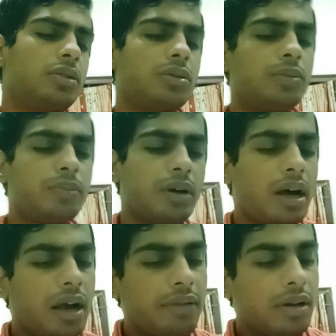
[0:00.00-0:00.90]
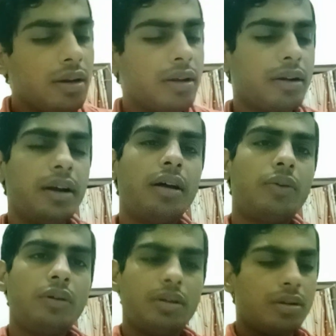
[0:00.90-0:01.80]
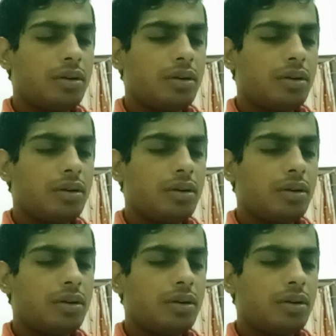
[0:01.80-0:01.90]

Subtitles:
So I will read out